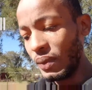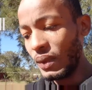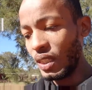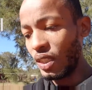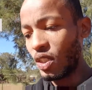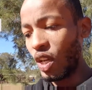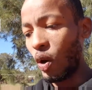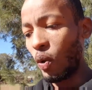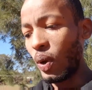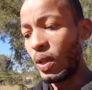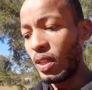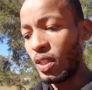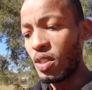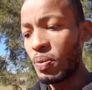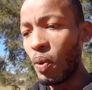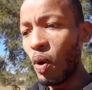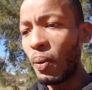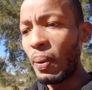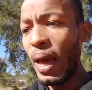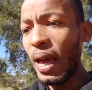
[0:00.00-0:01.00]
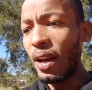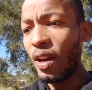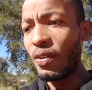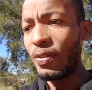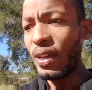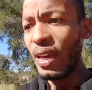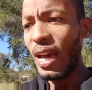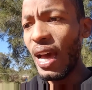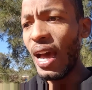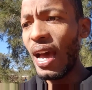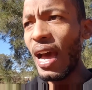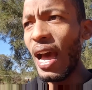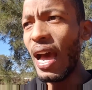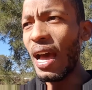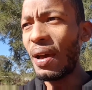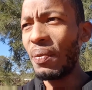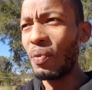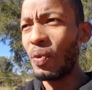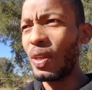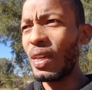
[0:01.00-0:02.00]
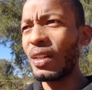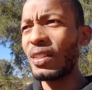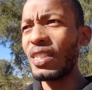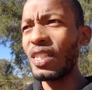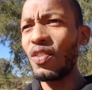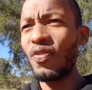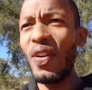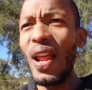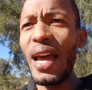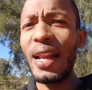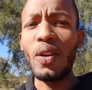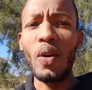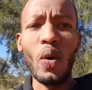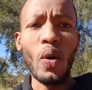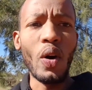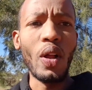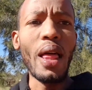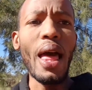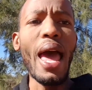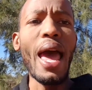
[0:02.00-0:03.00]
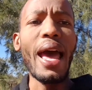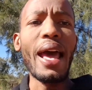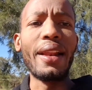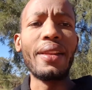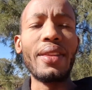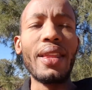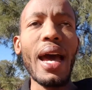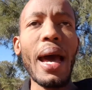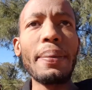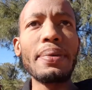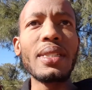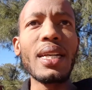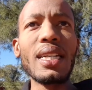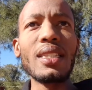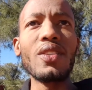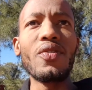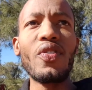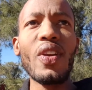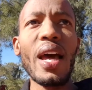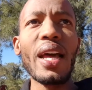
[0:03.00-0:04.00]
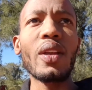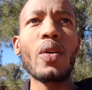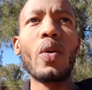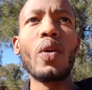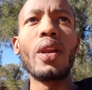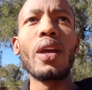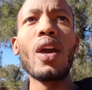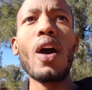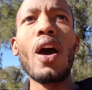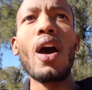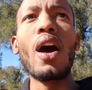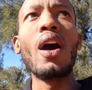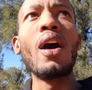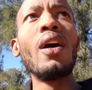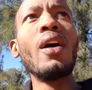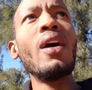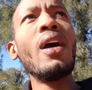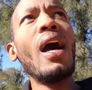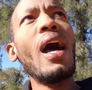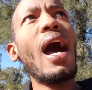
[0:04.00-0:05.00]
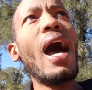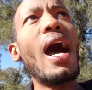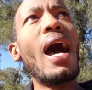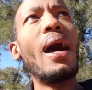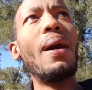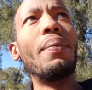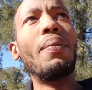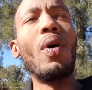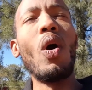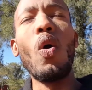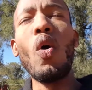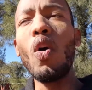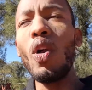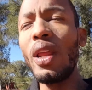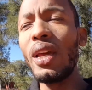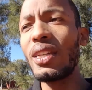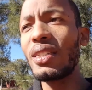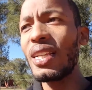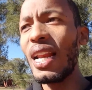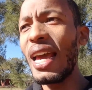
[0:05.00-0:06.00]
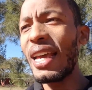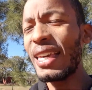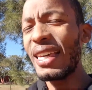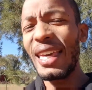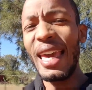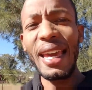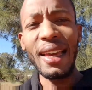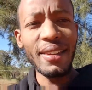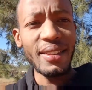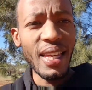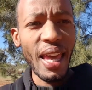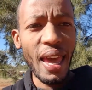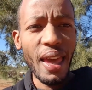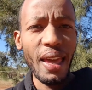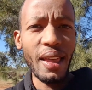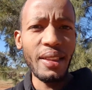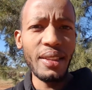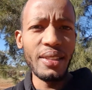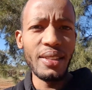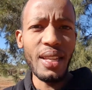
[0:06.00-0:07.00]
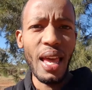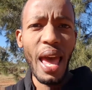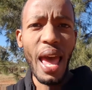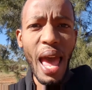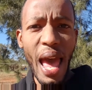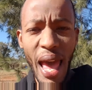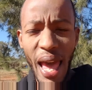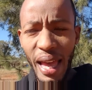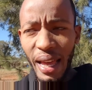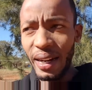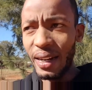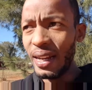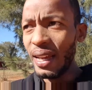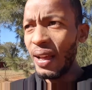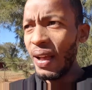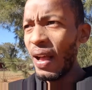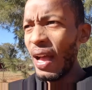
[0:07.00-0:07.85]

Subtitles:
So we're in the small blind over here, we can just flat call, and the upsides of flat calling are all his like king tens and